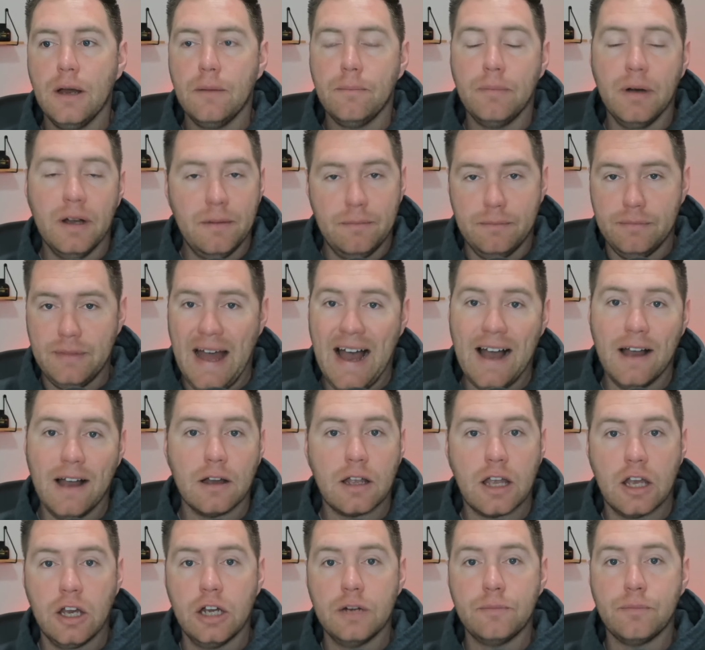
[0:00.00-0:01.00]
But
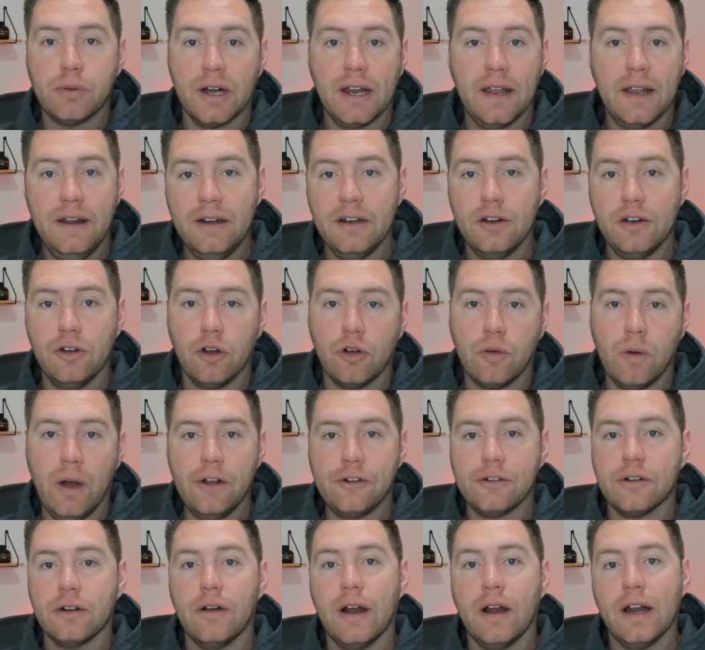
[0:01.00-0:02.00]
that could bring into a
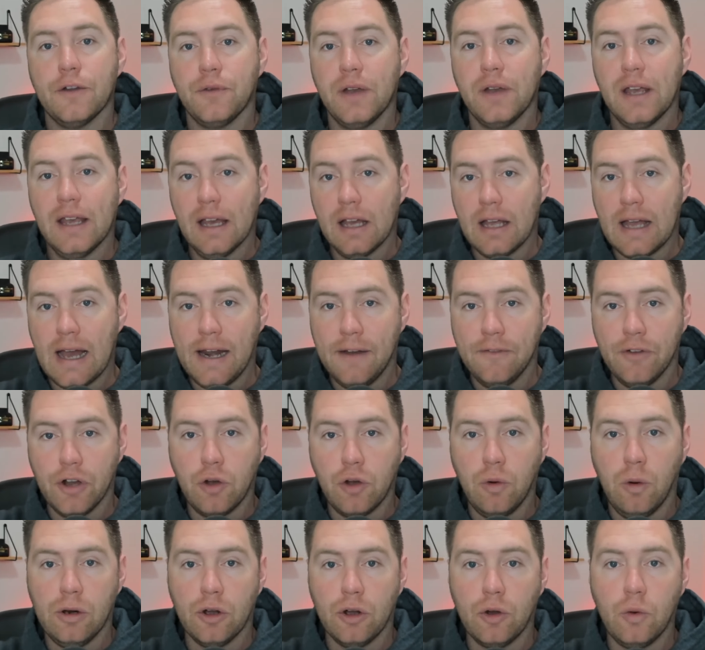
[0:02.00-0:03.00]
question, right? If we get kind of a
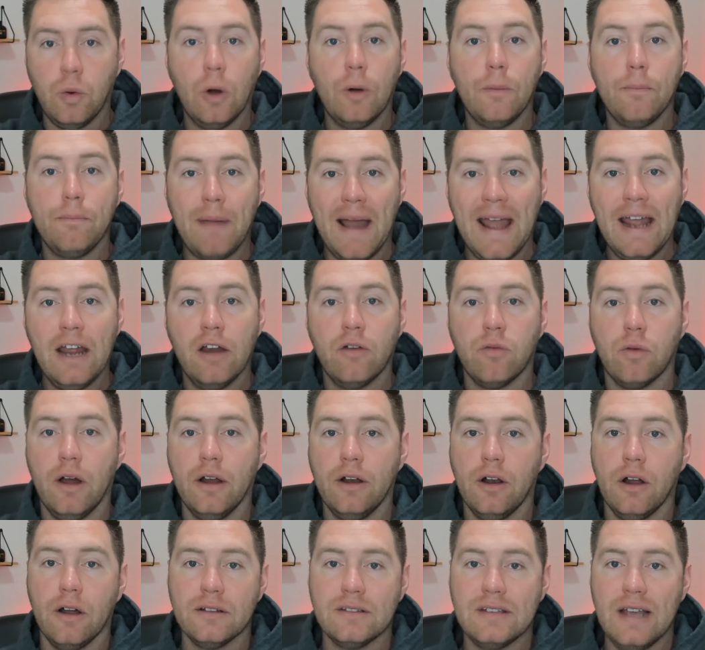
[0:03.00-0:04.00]
quote unquote bank
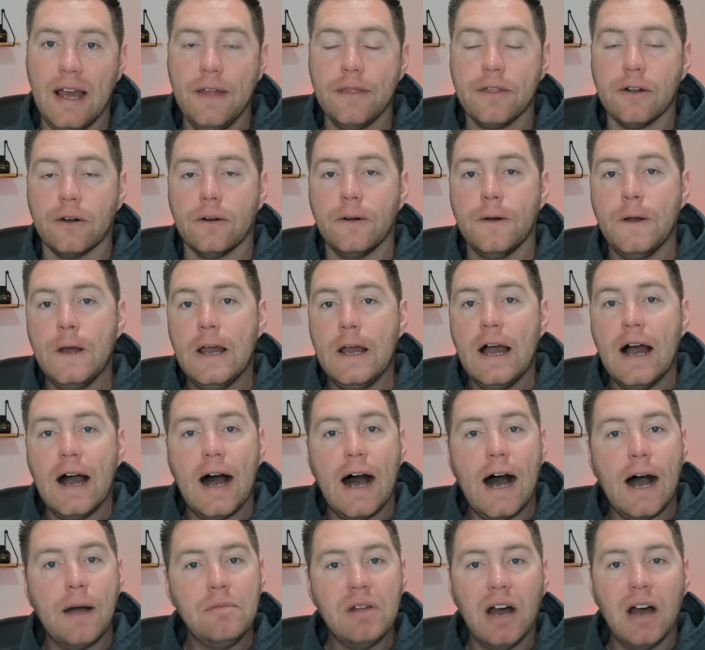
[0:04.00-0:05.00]
run on Tether,
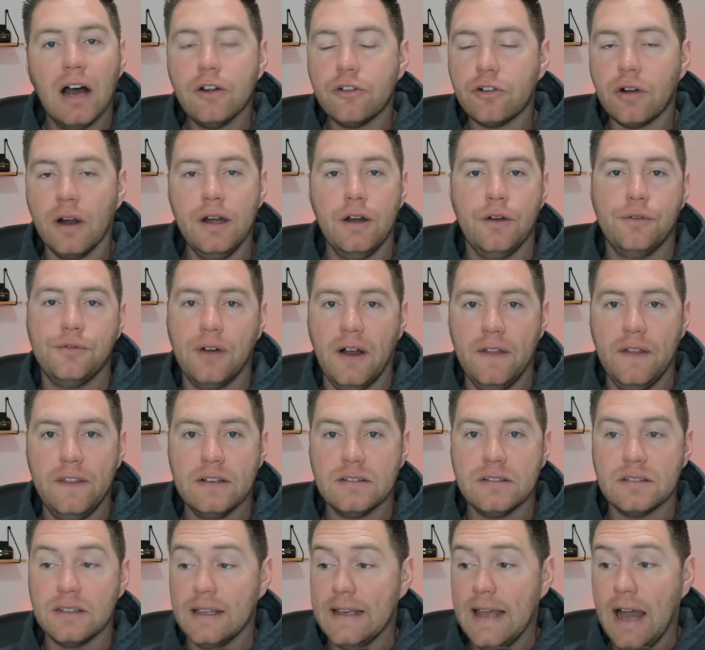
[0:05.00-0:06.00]
I'm not trying to FUD
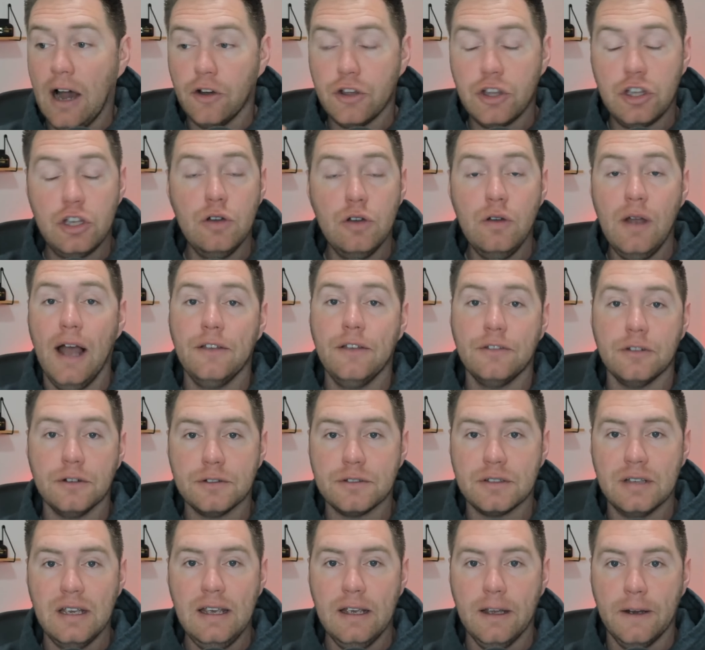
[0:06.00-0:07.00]
this thing out. You guys are
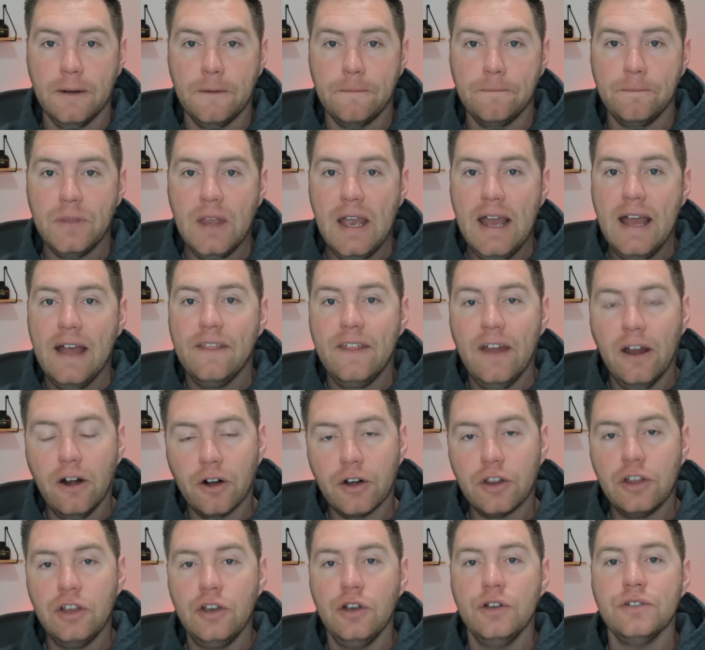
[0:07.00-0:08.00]
seeing, they
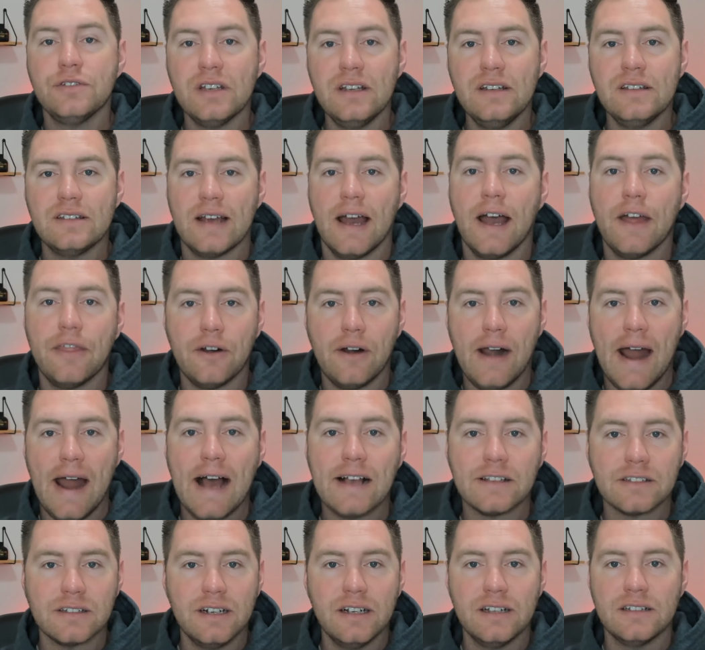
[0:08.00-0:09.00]
are using Tether
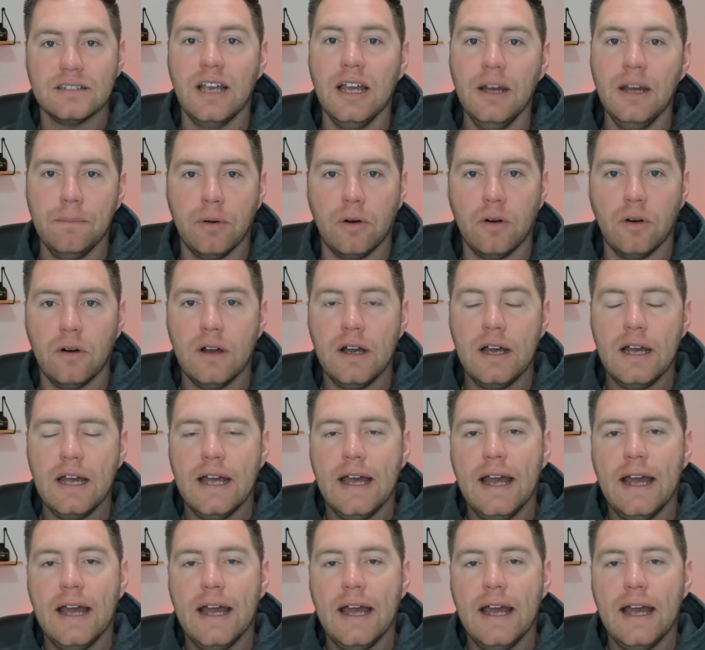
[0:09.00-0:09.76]
as an example.